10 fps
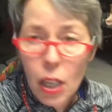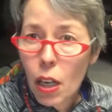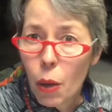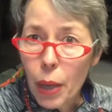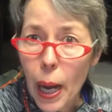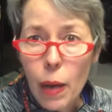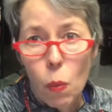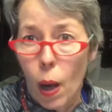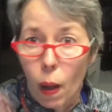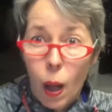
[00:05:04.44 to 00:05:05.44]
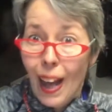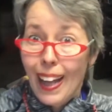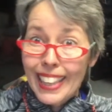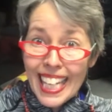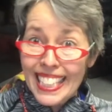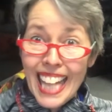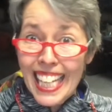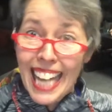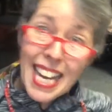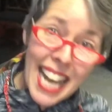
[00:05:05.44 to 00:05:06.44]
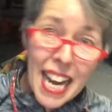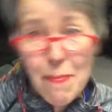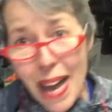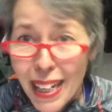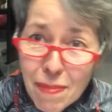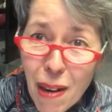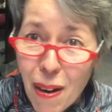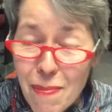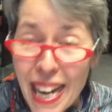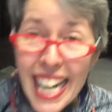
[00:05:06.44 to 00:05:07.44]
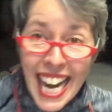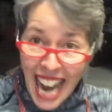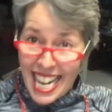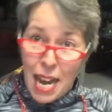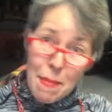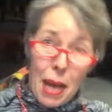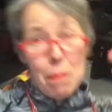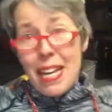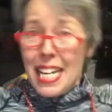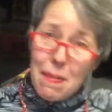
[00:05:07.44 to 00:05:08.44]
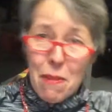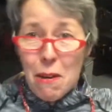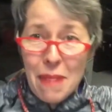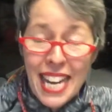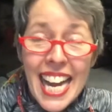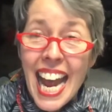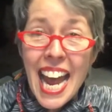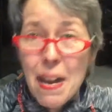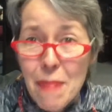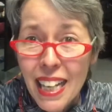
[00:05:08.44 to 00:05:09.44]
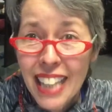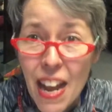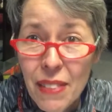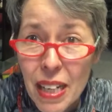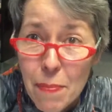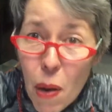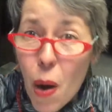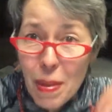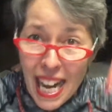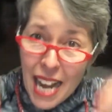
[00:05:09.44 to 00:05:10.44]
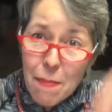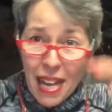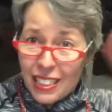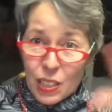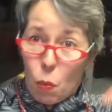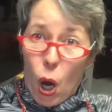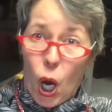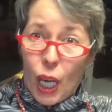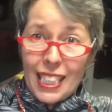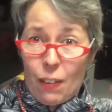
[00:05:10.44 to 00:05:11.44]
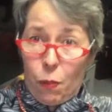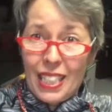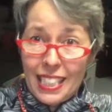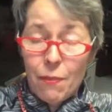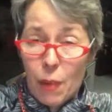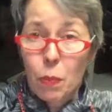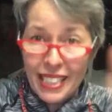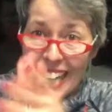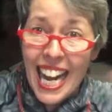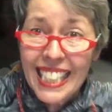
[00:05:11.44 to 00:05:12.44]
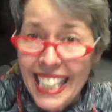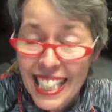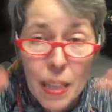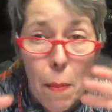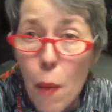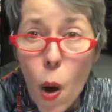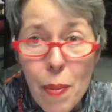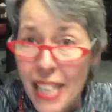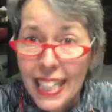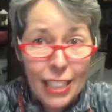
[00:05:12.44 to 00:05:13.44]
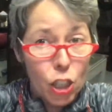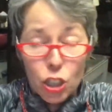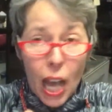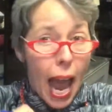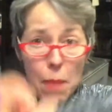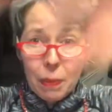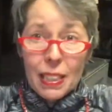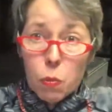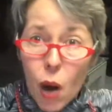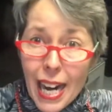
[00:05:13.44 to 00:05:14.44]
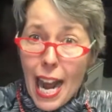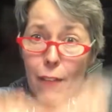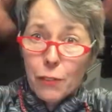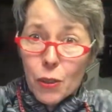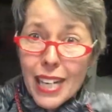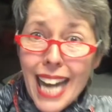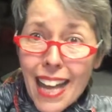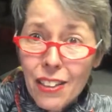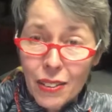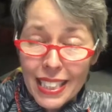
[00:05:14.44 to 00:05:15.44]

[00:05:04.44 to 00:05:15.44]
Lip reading: Okay, well, That's like an ML moment, an ML mini moment. ML having a moment. ML's words of wisdom from Wisconsin is a moment that just happens one after another. It's